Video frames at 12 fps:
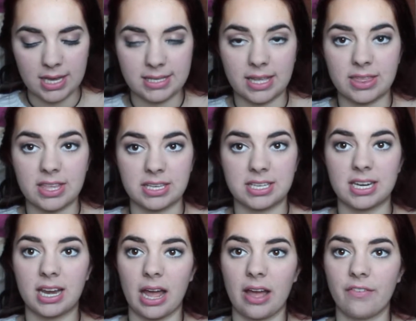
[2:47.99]
is that they
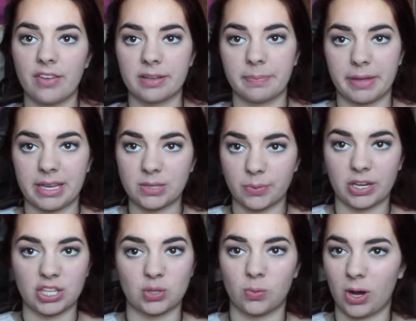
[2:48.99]
did have a place where
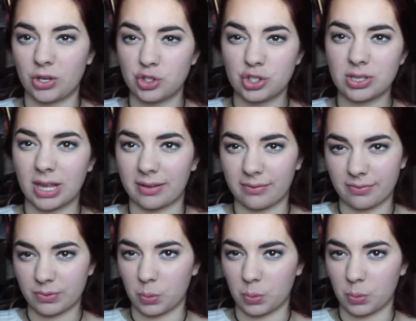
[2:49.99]
you can swatch like